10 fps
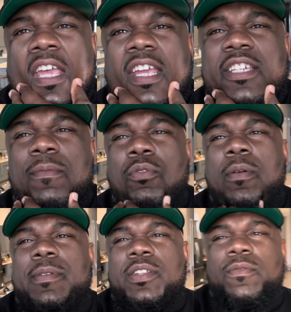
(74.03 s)
It's your boy,
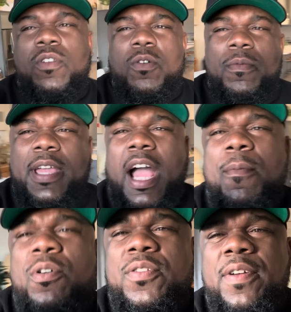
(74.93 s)
Mr. Rome,
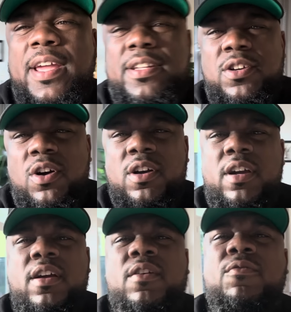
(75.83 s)
Cowboys Fan Talk,
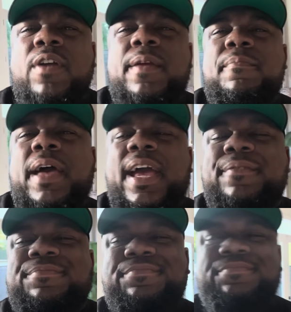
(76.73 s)
right back.